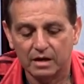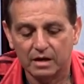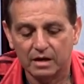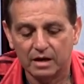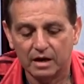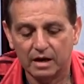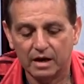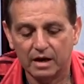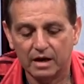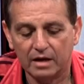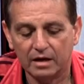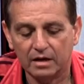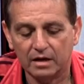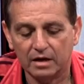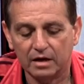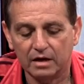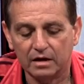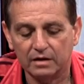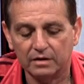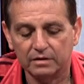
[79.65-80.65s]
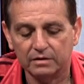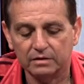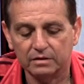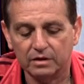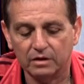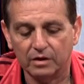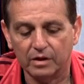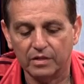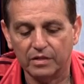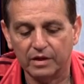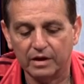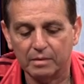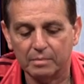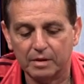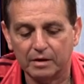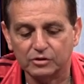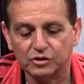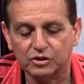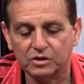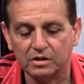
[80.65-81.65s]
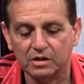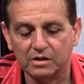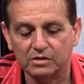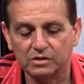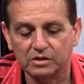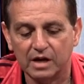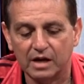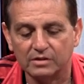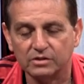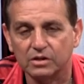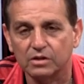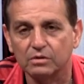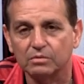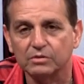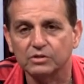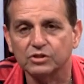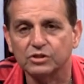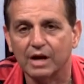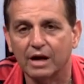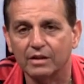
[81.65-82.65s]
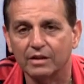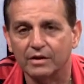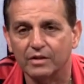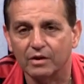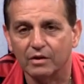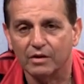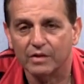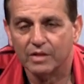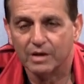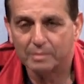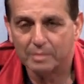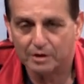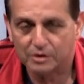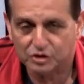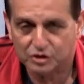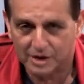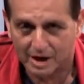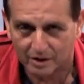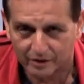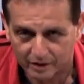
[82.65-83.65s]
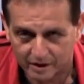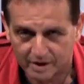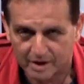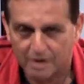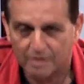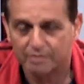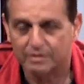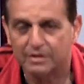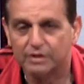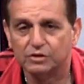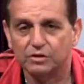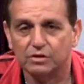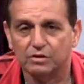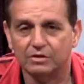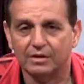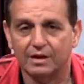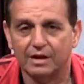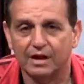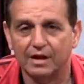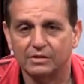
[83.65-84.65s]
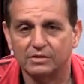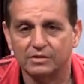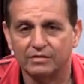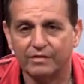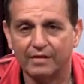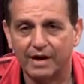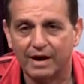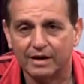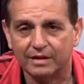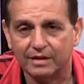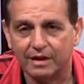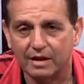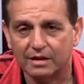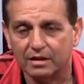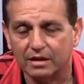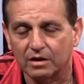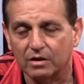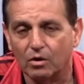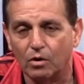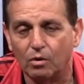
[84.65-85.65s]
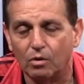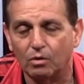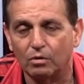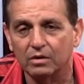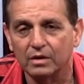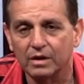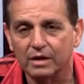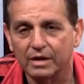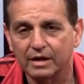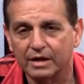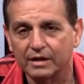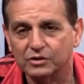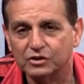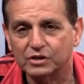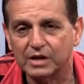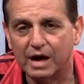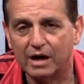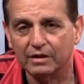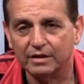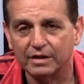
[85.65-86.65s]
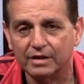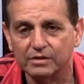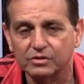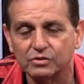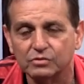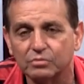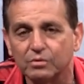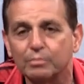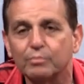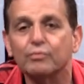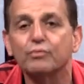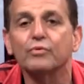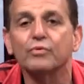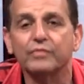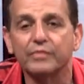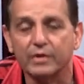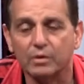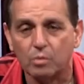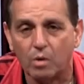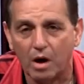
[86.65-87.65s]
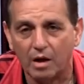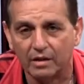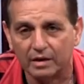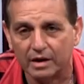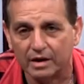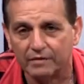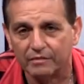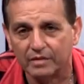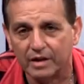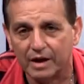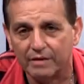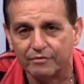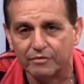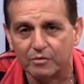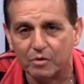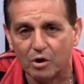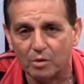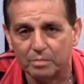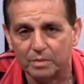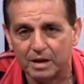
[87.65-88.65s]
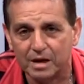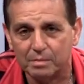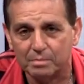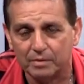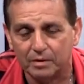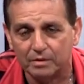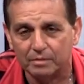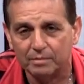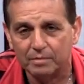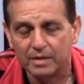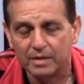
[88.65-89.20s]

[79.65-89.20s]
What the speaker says: And the only thing about this has to do with Shaolin. The only thing about Shaolin here in this show today is the fact that the goal in Shaolin is to improve the quality of life for all people.